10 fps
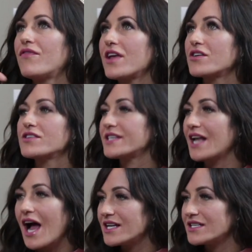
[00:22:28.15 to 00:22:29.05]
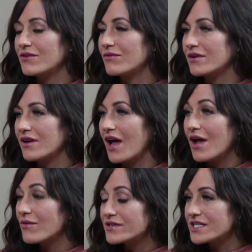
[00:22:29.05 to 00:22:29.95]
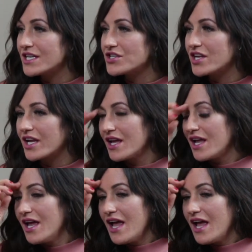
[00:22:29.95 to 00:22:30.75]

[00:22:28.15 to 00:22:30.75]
fears that I did when I was teaching.